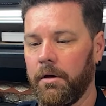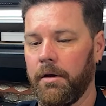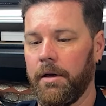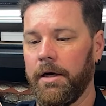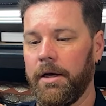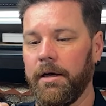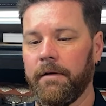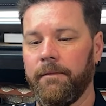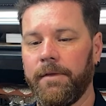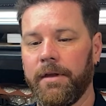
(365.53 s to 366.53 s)
Aha!
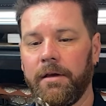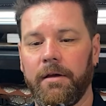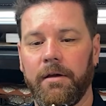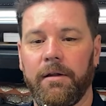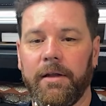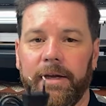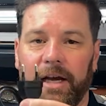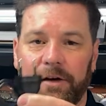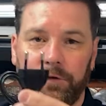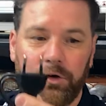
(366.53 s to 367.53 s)
There you
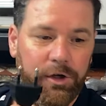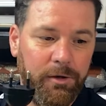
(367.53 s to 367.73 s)
are for all you